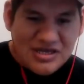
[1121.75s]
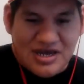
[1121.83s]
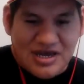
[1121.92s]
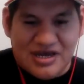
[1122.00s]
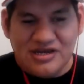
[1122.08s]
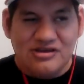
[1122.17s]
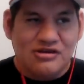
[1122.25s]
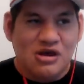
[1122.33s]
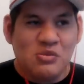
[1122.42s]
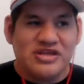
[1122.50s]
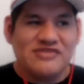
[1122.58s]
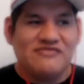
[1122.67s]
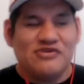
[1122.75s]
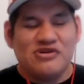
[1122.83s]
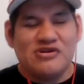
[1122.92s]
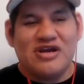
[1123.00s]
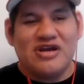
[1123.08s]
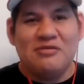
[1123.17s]
I know. I'm waiting
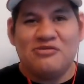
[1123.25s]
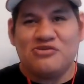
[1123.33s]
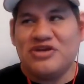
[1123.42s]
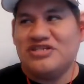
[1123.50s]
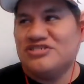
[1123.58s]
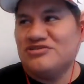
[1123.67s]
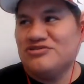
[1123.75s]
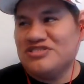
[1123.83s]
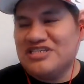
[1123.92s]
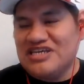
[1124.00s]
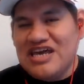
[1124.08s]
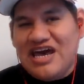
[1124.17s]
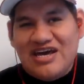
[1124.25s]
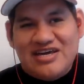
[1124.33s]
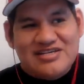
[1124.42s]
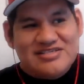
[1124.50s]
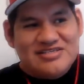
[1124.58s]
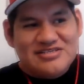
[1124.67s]
for um, Rachel's
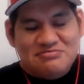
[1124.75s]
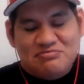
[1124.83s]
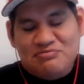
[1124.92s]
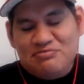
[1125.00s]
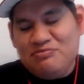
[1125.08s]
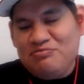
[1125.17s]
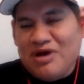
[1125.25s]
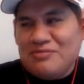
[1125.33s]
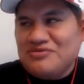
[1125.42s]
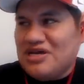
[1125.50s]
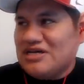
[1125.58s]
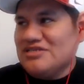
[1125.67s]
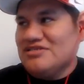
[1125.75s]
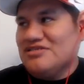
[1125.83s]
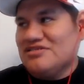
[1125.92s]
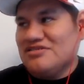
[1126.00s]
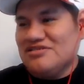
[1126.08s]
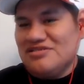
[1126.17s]
guide to pop sockets.